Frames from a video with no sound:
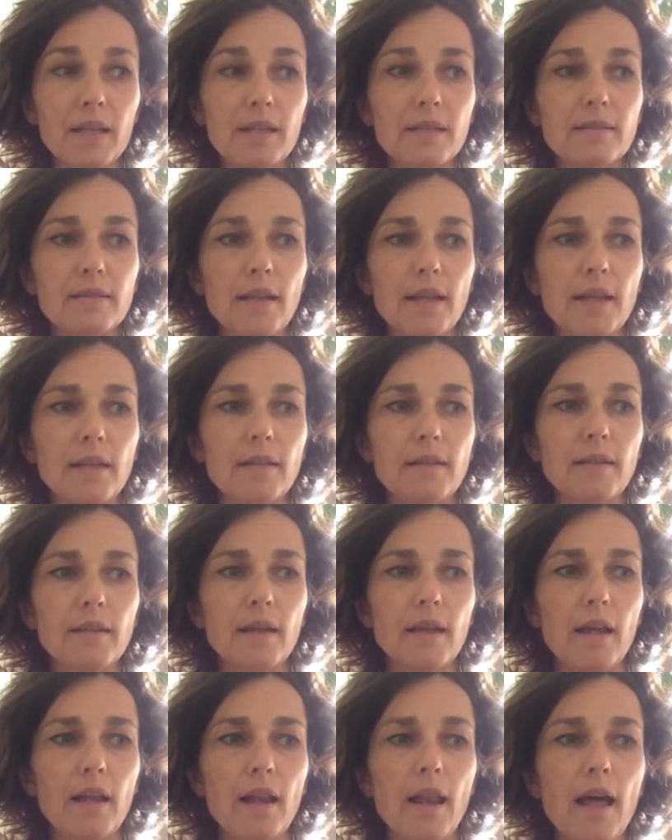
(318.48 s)
is that it
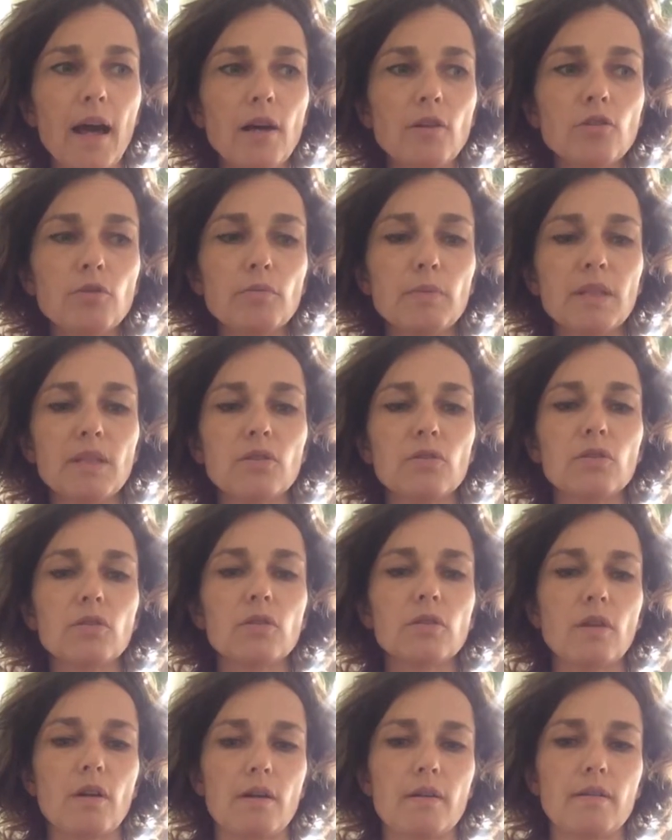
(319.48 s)
allows me to
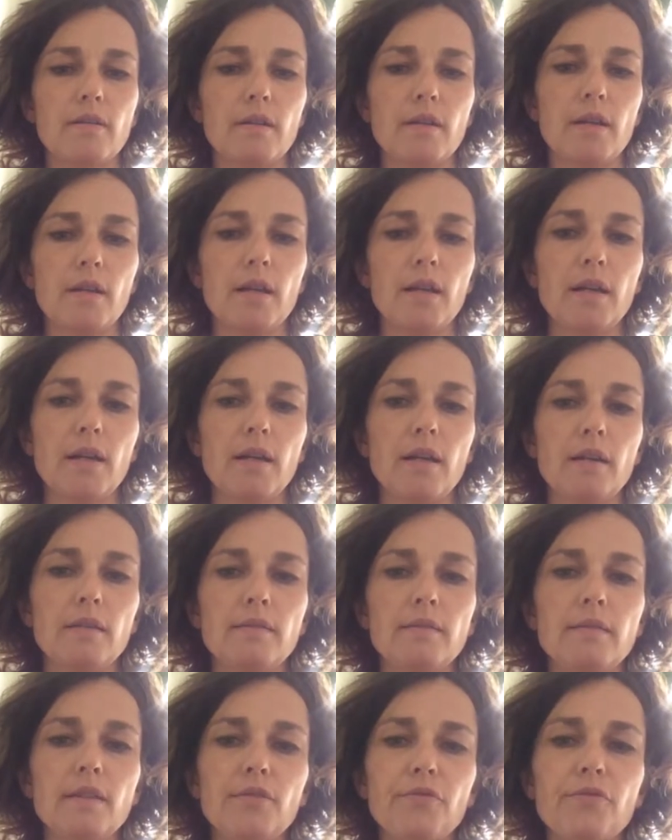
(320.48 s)
start
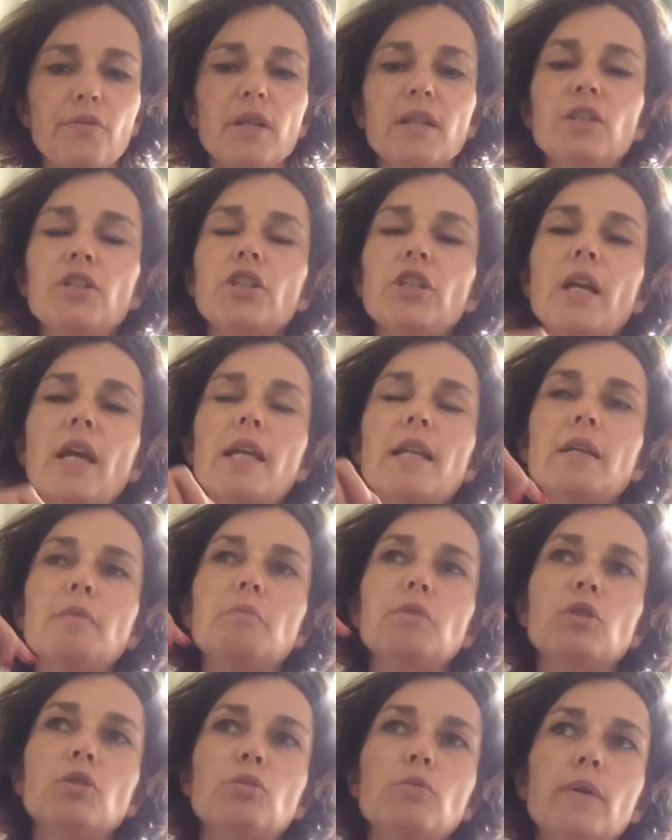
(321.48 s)

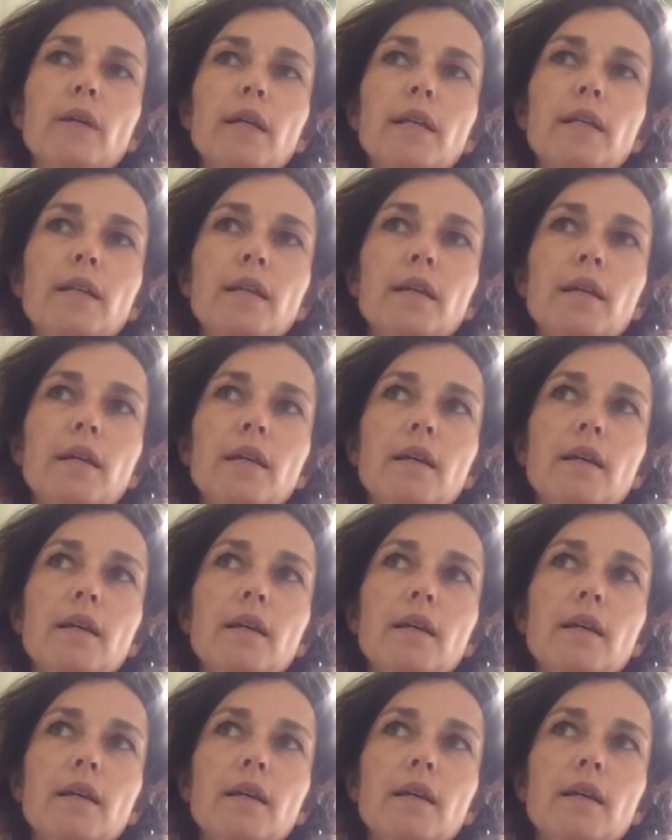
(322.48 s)
differentiating between